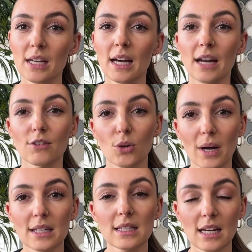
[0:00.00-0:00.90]
and
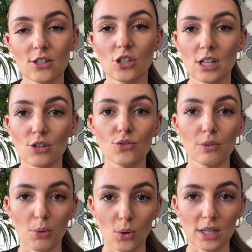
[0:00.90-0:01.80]
request the engineer's
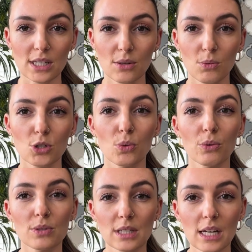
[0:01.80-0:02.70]
report, which will
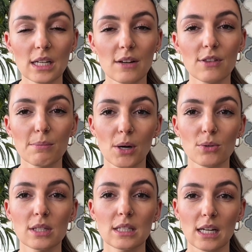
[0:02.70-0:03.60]
state if the
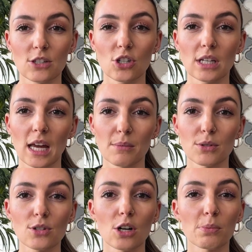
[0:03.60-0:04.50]
post-tension
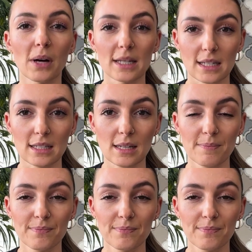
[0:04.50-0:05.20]
cables are present.